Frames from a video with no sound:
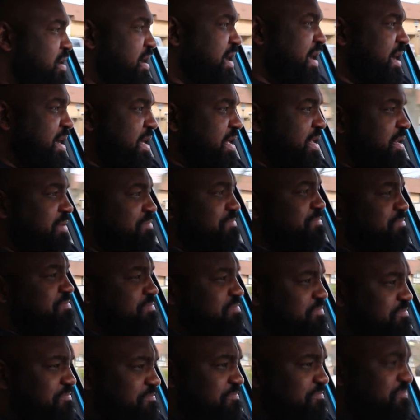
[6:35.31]
and
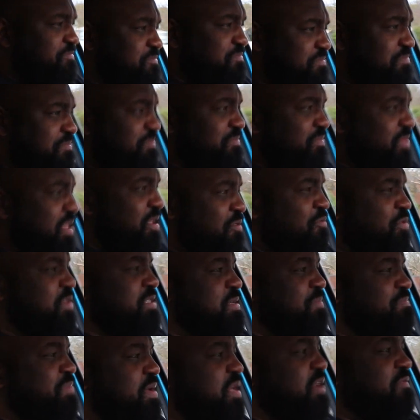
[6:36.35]
was
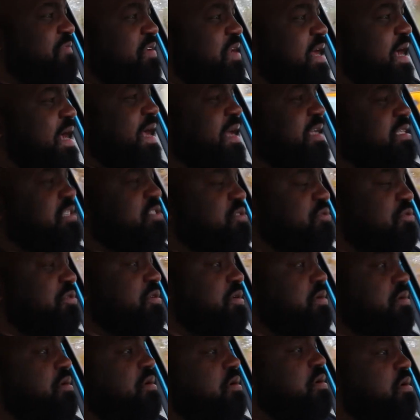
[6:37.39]
a bit of an
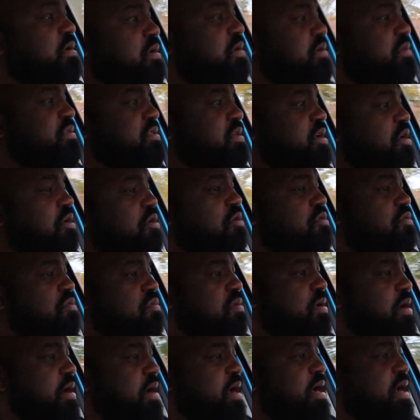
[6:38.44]
eyesore, so
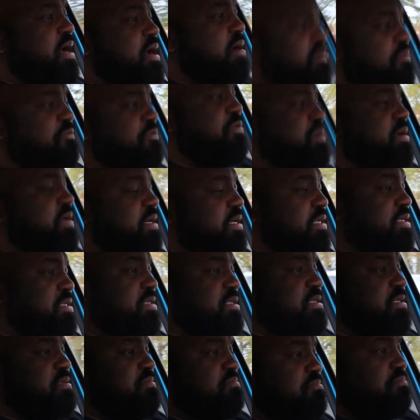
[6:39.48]
I
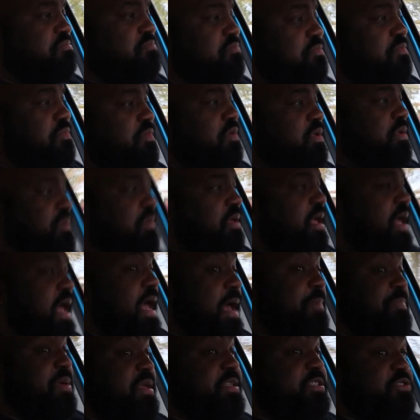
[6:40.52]
was
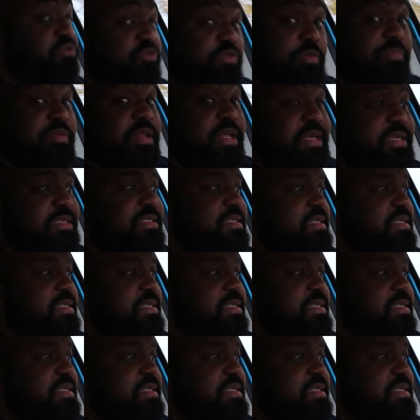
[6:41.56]
happy to replace